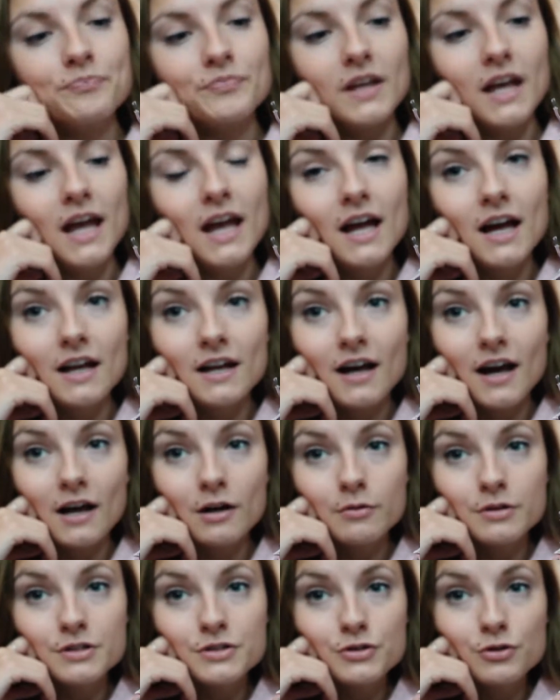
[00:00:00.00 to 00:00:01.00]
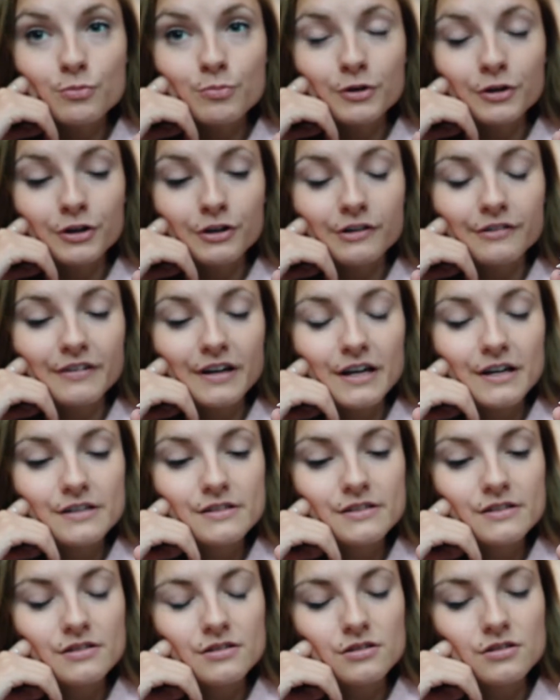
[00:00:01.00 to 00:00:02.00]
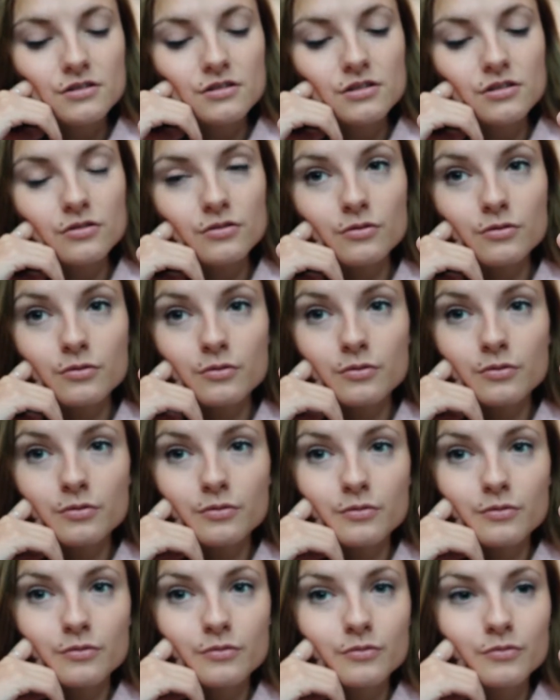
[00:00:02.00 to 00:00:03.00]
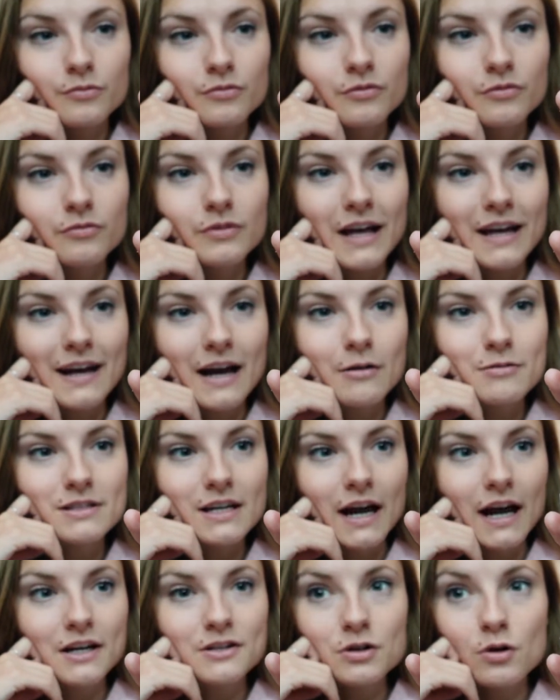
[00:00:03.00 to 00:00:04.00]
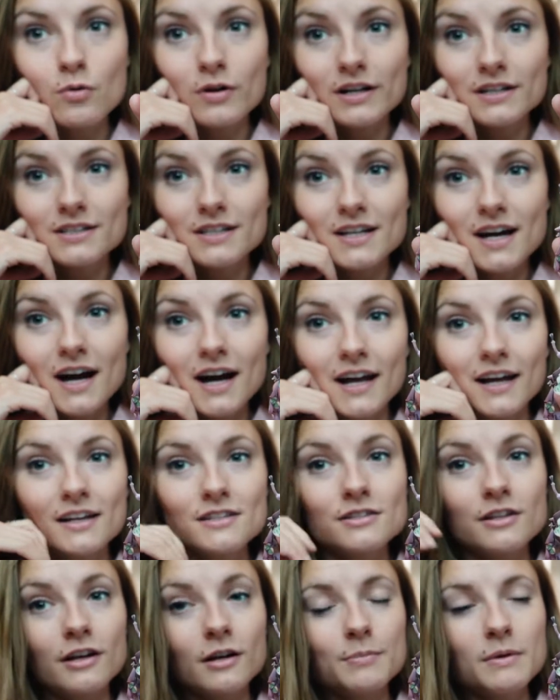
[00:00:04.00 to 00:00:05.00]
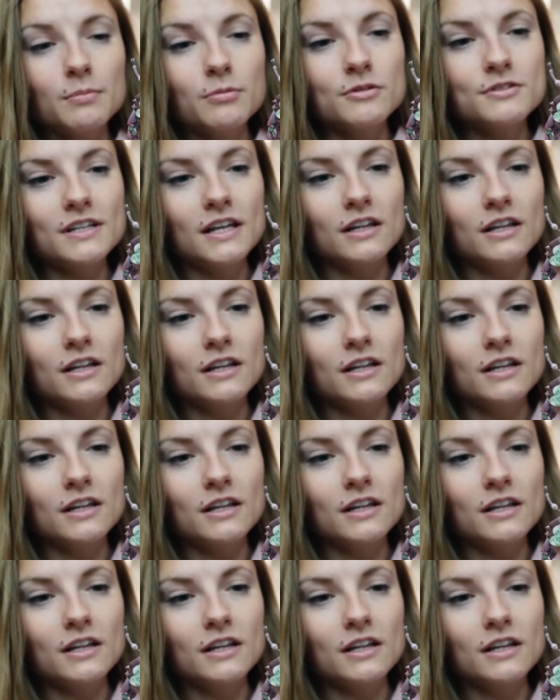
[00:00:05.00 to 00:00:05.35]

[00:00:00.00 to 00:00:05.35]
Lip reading: And I was super nervous to, like, I was like, I don't want it to die, because a lot of people say